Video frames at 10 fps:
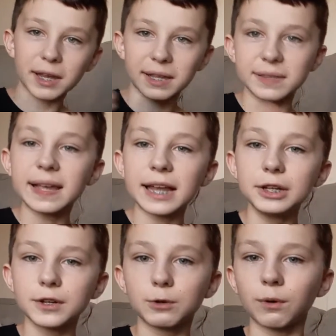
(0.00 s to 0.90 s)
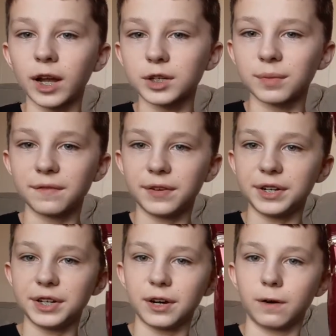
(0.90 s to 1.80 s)
and then you can watch my
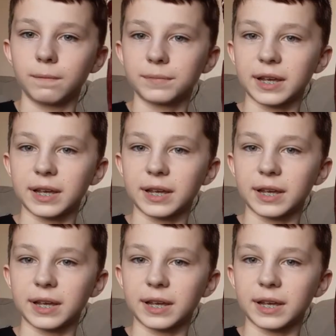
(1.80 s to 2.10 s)
video,